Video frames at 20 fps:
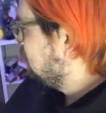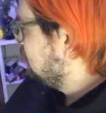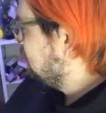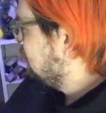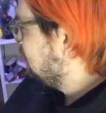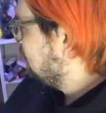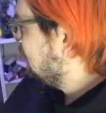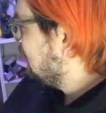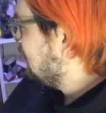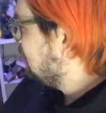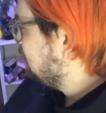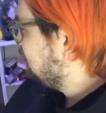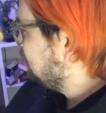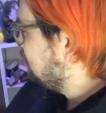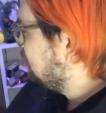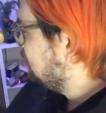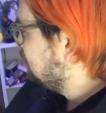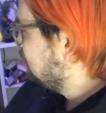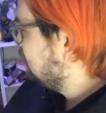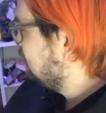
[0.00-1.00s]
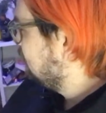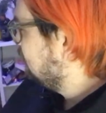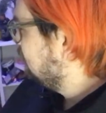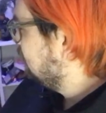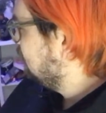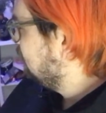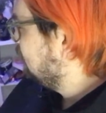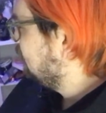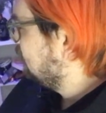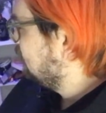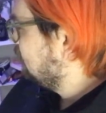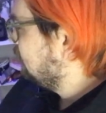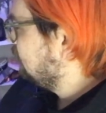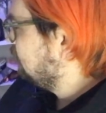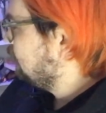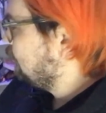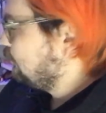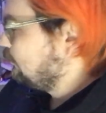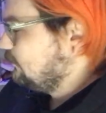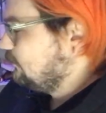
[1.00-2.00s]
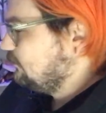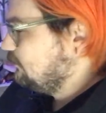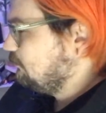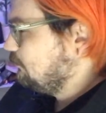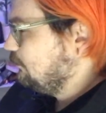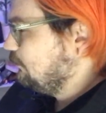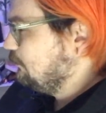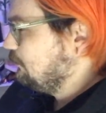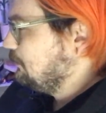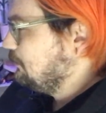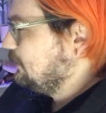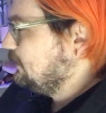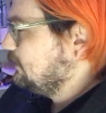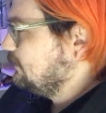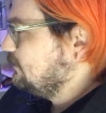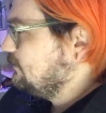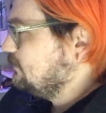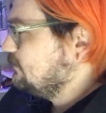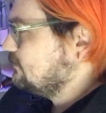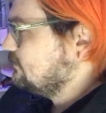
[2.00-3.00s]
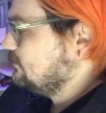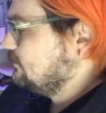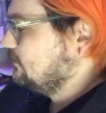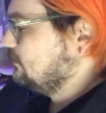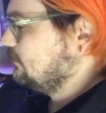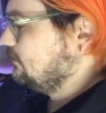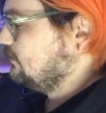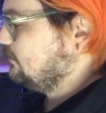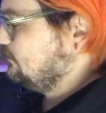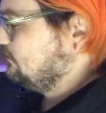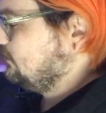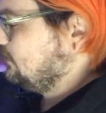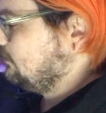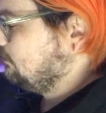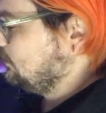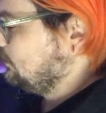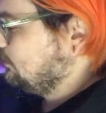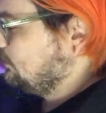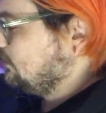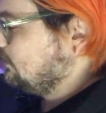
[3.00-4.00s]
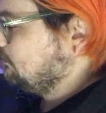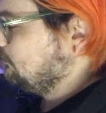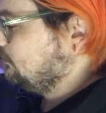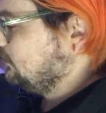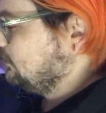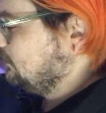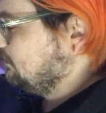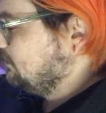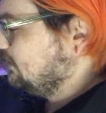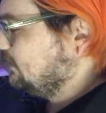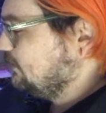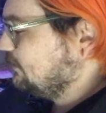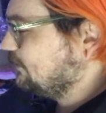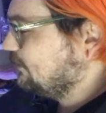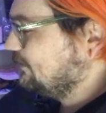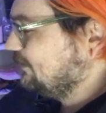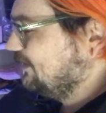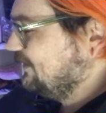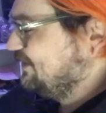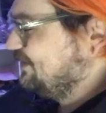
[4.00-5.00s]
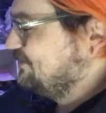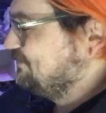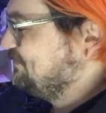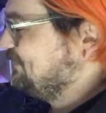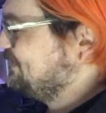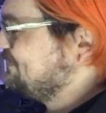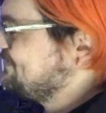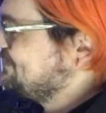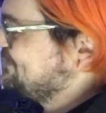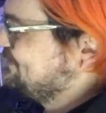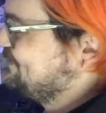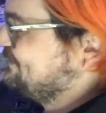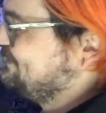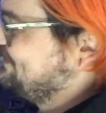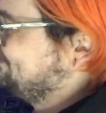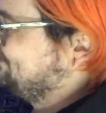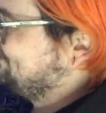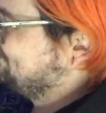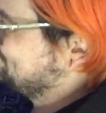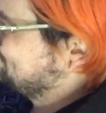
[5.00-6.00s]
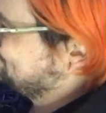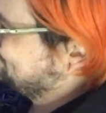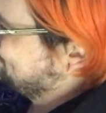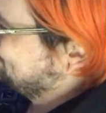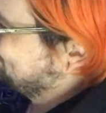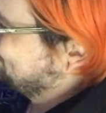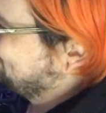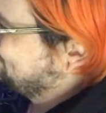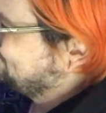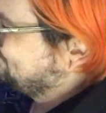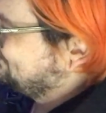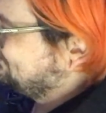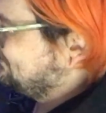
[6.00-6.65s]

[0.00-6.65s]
steps until it's totally smooth, because if they blow it up really big like a poster and it looks all